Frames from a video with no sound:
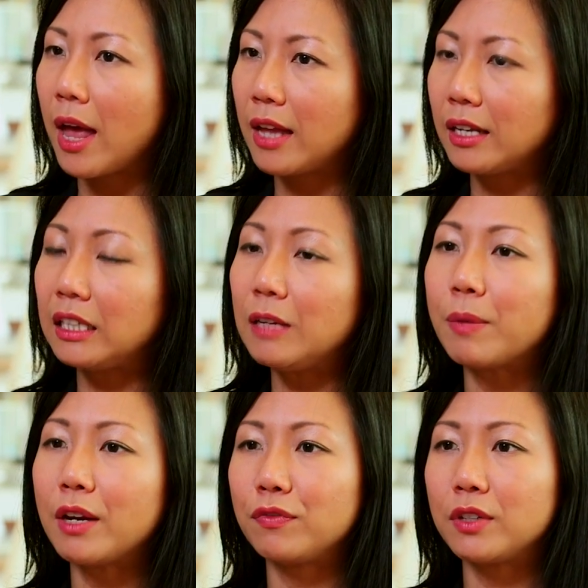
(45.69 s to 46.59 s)
and elite
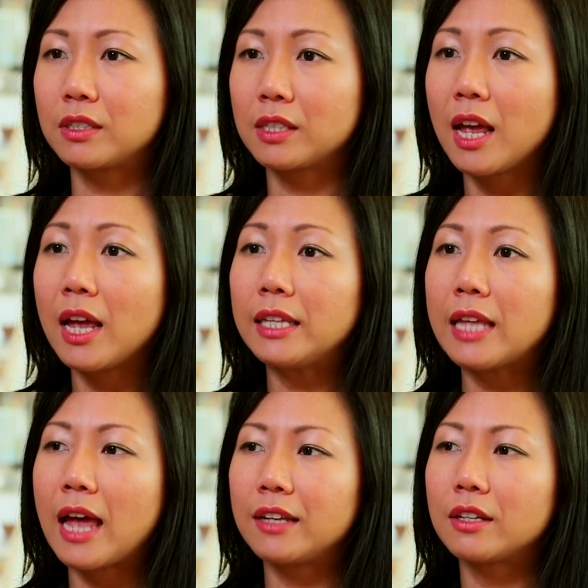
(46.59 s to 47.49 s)
benefits
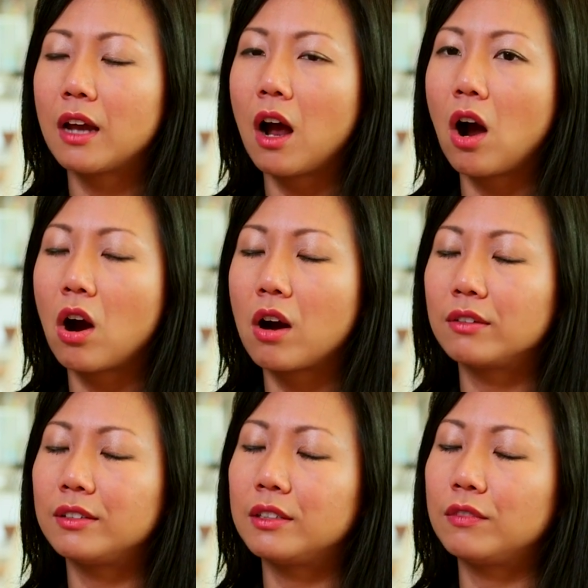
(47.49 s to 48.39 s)
that
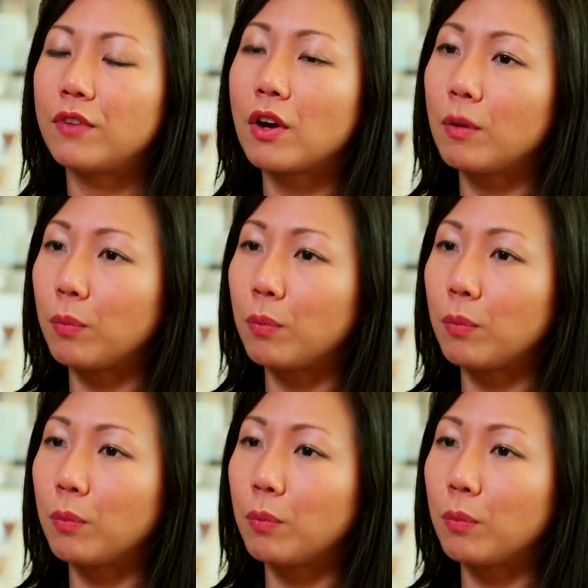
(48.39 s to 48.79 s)
are very